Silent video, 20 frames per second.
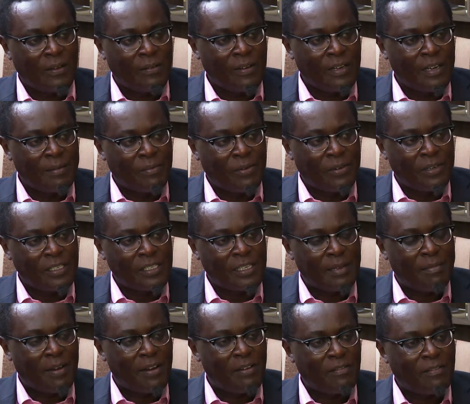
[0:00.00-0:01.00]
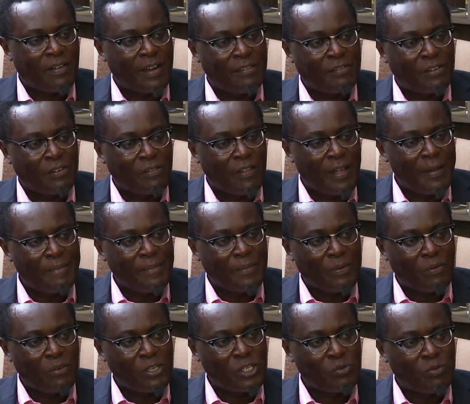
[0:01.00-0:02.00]
We demolished about 5 of them,
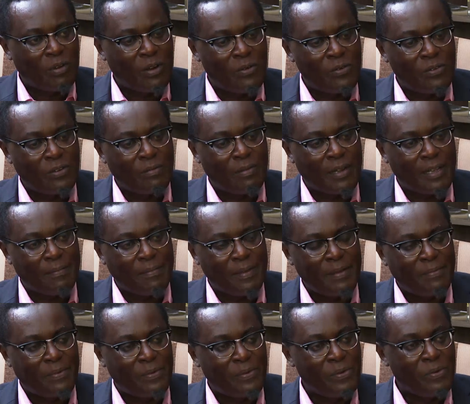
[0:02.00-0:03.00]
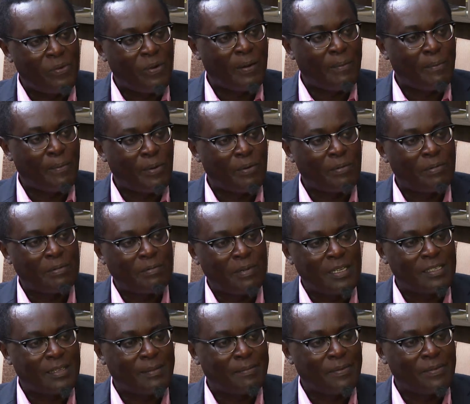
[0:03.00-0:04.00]
which were owned by people who were
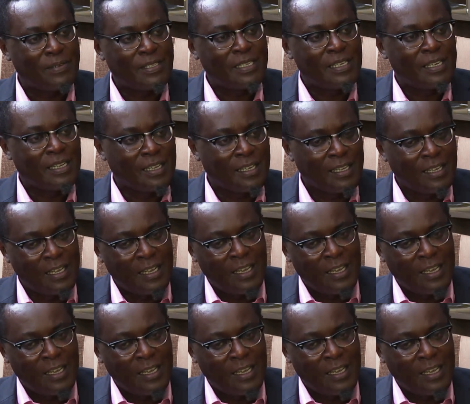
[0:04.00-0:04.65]
probably supporting